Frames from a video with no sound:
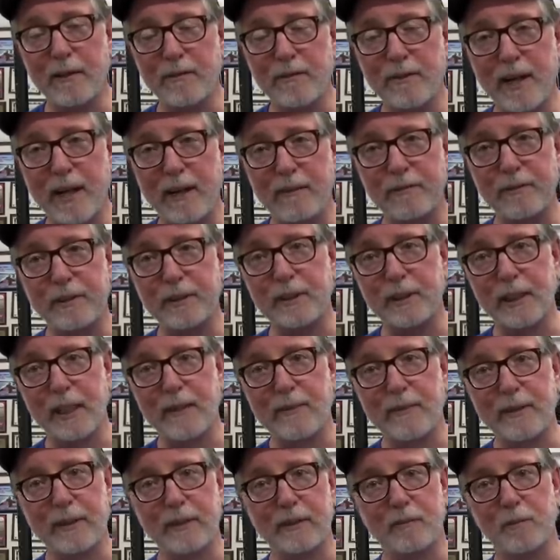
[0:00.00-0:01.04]
a five fish
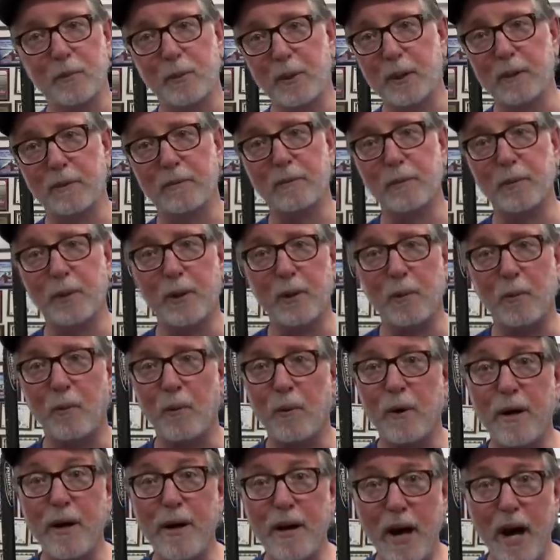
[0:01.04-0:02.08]
limit, would have, would have
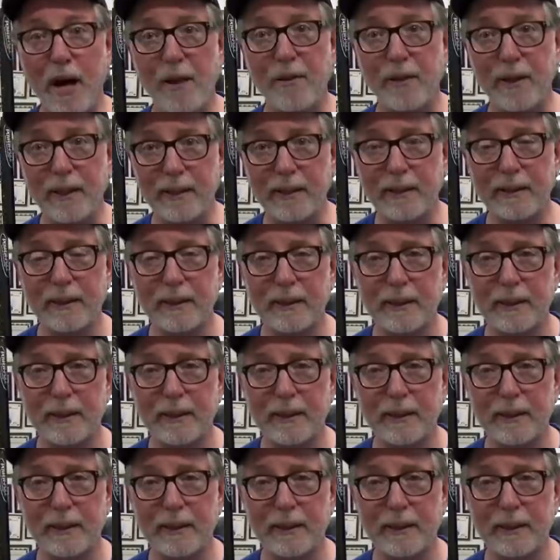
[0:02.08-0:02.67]
won nothing.